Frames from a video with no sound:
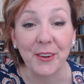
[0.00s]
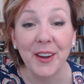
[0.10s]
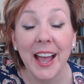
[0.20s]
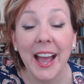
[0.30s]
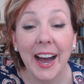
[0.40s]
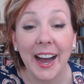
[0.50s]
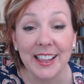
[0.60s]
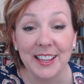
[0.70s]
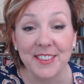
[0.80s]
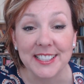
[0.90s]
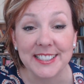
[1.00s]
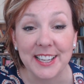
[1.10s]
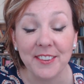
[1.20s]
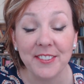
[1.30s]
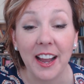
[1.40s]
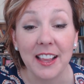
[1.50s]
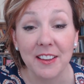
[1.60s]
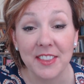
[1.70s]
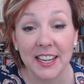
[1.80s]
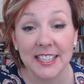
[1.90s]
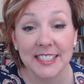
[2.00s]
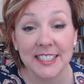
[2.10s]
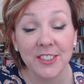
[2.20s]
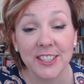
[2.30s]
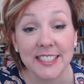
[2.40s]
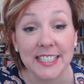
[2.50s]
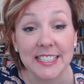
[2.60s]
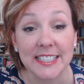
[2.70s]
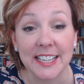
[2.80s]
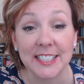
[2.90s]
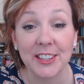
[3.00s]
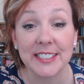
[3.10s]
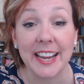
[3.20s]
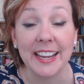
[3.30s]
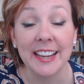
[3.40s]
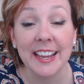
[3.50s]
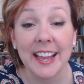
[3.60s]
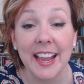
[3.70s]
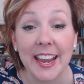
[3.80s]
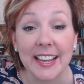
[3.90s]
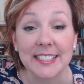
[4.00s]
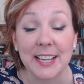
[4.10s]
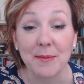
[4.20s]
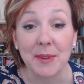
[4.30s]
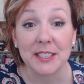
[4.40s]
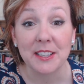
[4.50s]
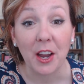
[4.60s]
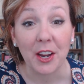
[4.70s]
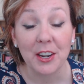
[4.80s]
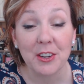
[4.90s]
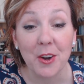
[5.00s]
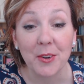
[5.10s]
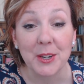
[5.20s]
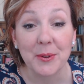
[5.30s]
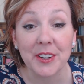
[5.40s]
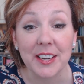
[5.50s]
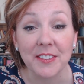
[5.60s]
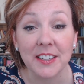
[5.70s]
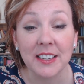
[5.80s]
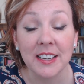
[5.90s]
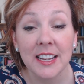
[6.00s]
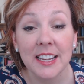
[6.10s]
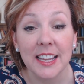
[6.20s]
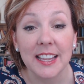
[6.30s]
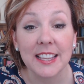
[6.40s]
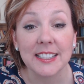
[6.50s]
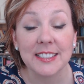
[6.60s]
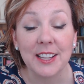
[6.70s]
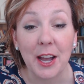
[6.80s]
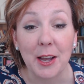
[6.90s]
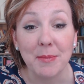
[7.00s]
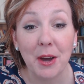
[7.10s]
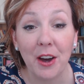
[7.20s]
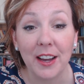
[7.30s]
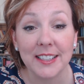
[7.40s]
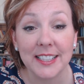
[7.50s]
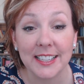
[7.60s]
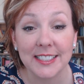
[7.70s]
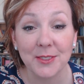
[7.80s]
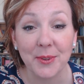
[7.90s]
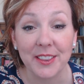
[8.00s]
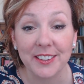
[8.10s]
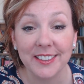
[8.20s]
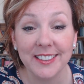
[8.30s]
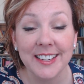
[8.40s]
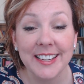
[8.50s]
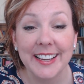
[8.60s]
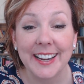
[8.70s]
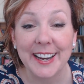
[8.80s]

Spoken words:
So I love this stuff. I love that it doesn't crease and it stays all day, and it's not going to go anywhere even in this hot Texas weather.